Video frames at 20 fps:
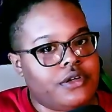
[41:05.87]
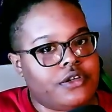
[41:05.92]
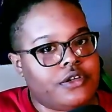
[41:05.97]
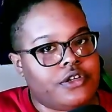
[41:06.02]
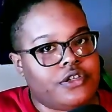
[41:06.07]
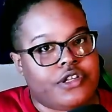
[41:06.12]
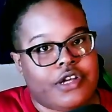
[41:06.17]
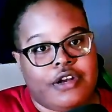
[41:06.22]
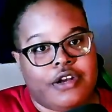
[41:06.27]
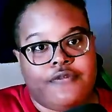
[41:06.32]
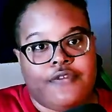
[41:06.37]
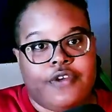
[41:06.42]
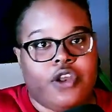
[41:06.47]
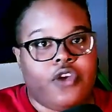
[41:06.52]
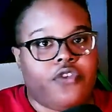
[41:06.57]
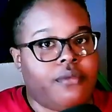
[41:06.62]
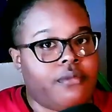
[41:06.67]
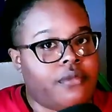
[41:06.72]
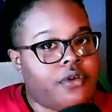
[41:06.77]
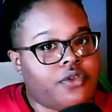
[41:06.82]
Send a video
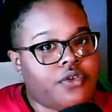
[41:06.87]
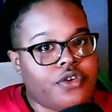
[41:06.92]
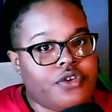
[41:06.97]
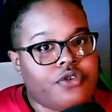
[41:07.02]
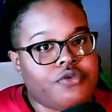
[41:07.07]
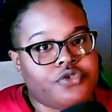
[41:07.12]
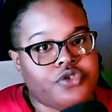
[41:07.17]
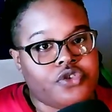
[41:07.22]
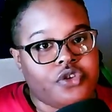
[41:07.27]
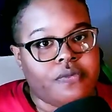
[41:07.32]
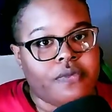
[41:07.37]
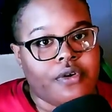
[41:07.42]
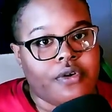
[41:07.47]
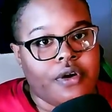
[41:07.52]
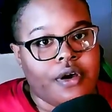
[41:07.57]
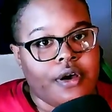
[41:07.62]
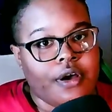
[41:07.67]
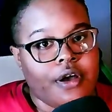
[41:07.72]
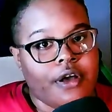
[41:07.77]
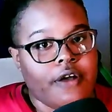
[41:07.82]
from another YouTuber
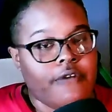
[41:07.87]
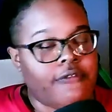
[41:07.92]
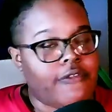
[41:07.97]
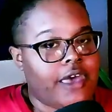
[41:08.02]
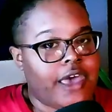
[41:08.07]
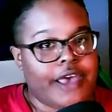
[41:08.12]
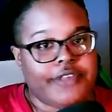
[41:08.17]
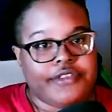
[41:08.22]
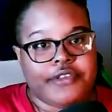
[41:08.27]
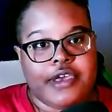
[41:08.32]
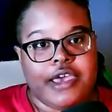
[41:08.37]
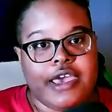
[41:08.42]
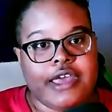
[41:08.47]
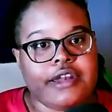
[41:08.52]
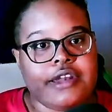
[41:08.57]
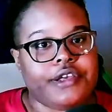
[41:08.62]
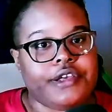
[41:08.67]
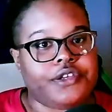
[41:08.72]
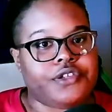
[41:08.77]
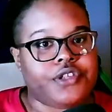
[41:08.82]
that has an
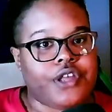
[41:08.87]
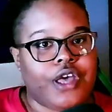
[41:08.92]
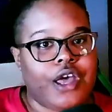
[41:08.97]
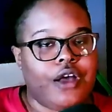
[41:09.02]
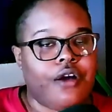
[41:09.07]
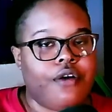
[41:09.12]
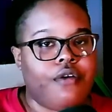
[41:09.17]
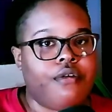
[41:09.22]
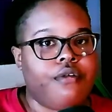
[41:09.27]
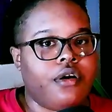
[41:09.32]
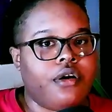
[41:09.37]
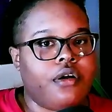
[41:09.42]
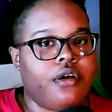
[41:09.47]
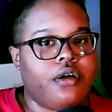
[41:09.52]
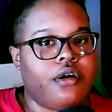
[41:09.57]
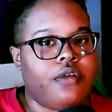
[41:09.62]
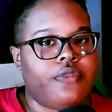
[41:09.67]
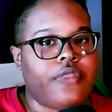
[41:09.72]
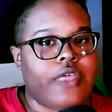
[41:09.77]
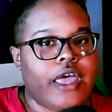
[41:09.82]
editing style
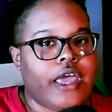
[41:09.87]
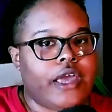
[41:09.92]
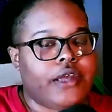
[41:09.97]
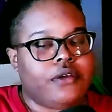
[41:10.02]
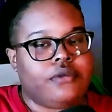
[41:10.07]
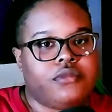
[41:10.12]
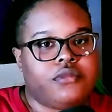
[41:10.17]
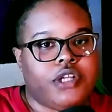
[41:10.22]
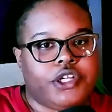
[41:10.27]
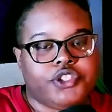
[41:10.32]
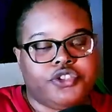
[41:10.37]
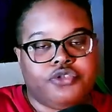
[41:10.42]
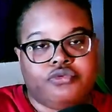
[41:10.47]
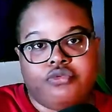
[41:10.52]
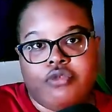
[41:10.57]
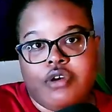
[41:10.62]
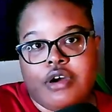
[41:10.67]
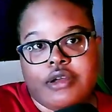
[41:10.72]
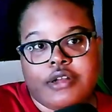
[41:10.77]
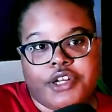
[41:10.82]
that you
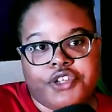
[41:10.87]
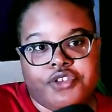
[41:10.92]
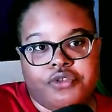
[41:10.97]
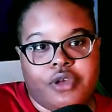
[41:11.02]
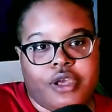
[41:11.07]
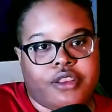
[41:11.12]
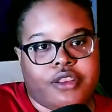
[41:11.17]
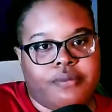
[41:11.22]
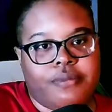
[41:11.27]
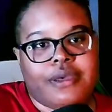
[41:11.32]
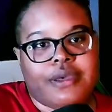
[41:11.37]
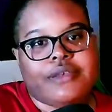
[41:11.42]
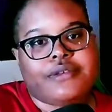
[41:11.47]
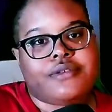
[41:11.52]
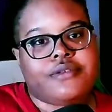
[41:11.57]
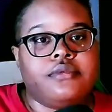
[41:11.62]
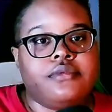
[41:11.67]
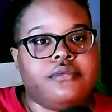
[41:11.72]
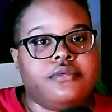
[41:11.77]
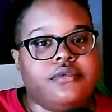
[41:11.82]
want, that you like the best.